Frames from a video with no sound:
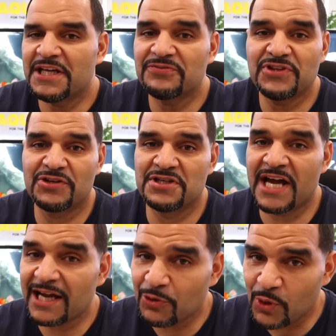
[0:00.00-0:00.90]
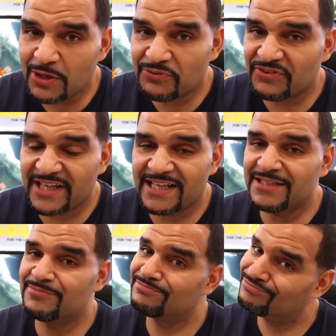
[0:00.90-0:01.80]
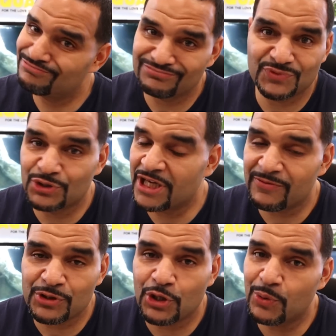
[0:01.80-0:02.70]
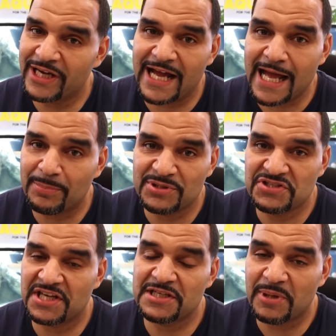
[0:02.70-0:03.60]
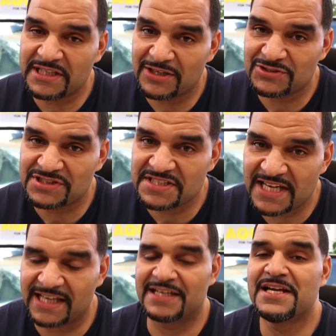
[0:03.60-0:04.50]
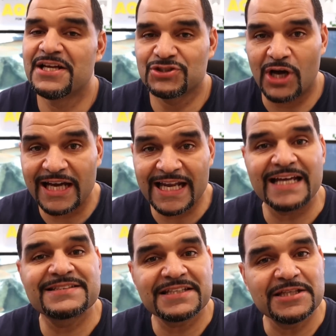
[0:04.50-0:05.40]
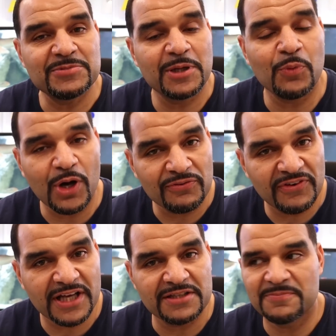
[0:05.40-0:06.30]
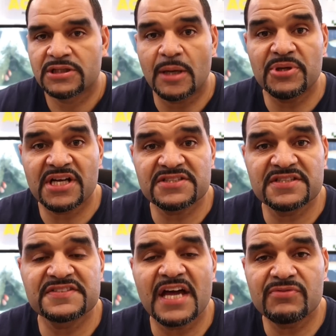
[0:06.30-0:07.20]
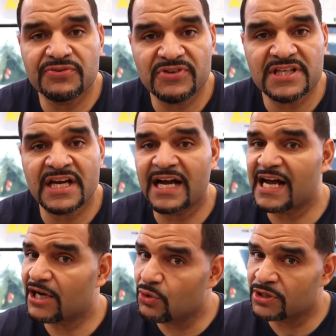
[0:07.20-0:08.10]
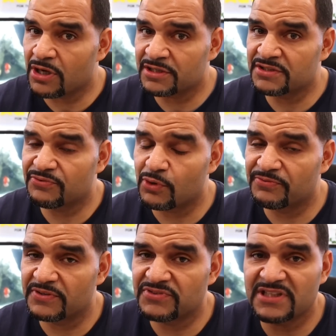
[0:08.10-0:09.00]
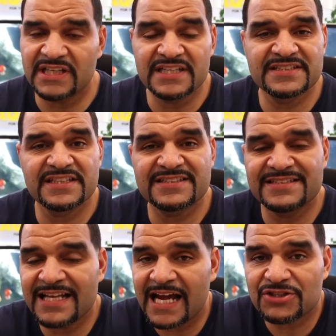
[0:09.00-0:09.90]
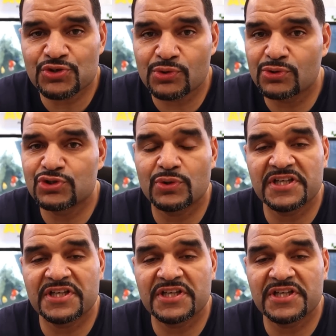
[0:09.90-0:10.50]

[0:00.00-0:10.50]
If they're not well fed, you never know what could happen to anybody else in the tank. So I like to keep them well fed. Now, because of this heavy feeding I got going on in the 450, it's just natural to